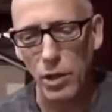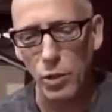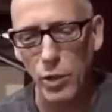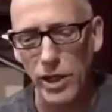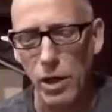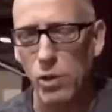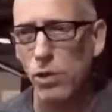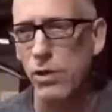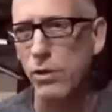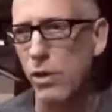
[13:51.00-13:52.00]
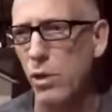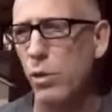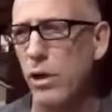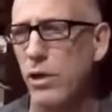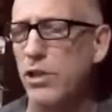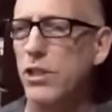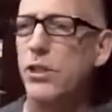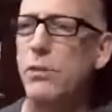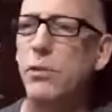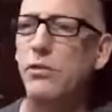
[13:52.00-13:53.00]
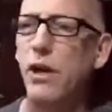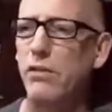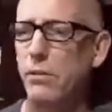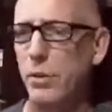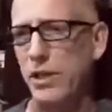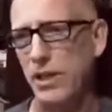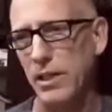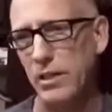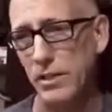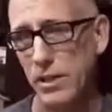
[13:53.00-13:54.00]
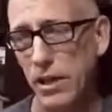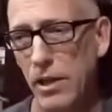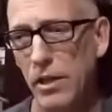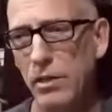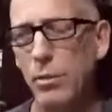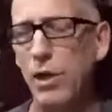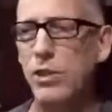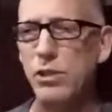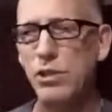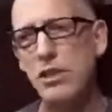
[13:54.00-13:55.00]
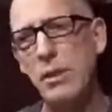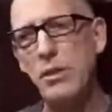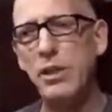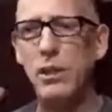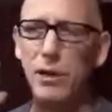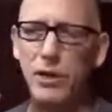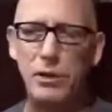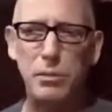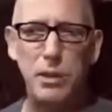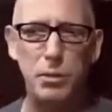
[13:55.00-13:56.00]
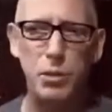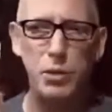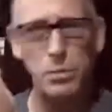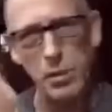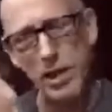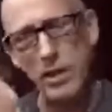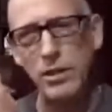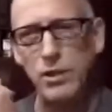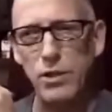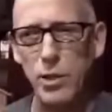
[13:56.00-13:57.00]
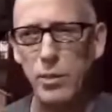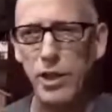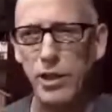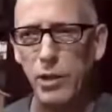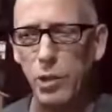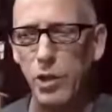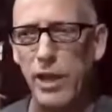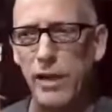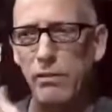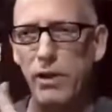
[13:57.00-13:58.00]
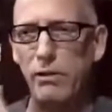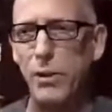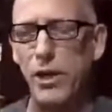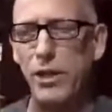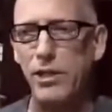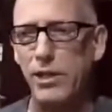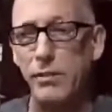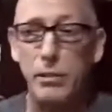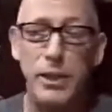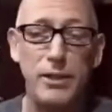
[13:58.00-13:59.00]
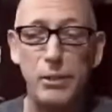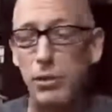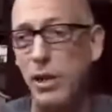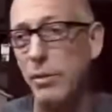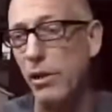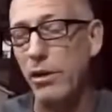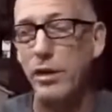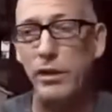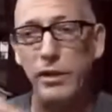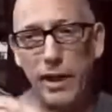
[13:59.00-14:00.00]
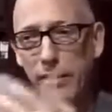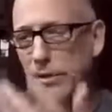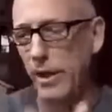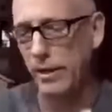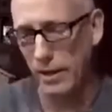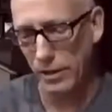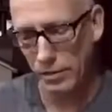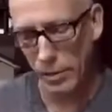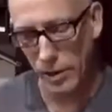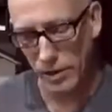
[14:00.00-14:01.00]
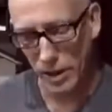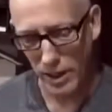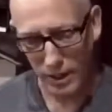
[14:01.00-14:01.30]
We no longer know what our system of government is, because it's something about the people with money determining who can have enough money to even be in the primary and get through it.